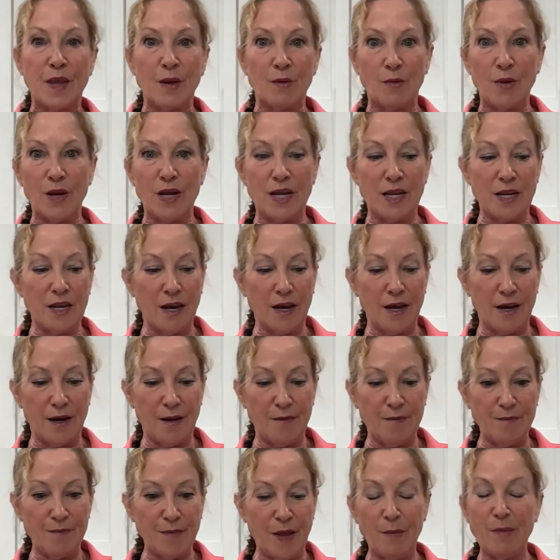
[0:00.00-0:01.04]
we,
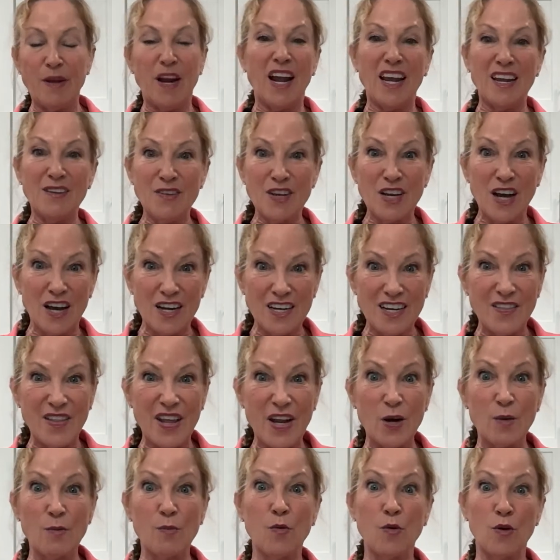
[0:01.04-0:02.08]
I even got it in the
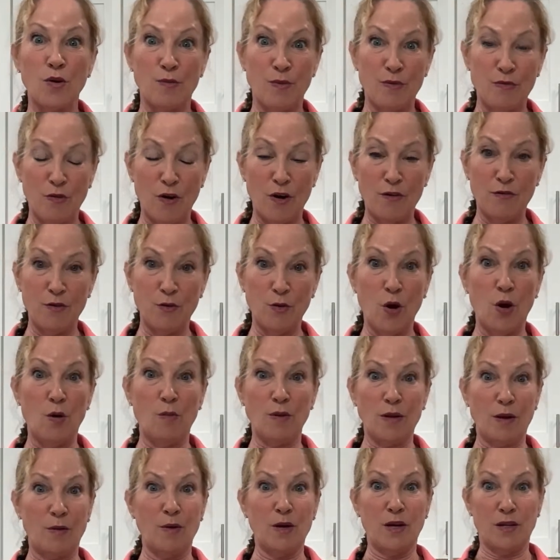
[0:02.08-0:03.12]
airport before I flew home.
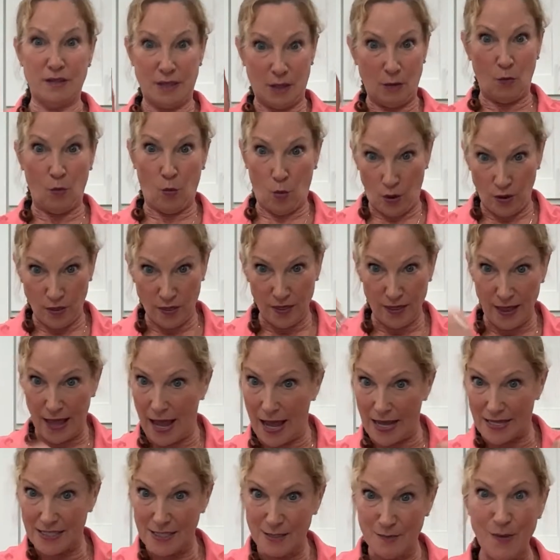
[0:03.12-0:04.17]
I wanted one
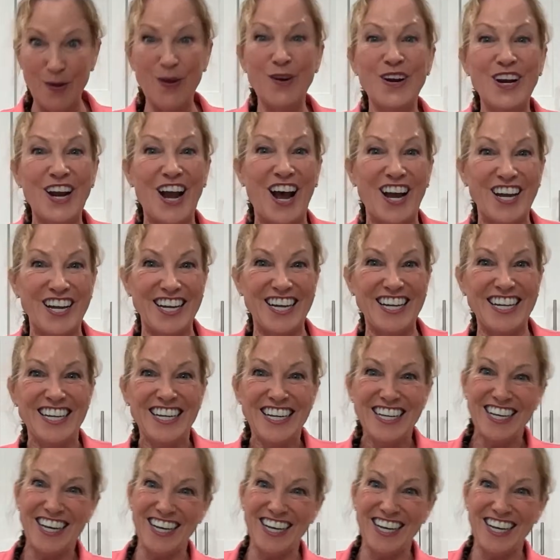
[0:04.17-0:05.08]
last biryani.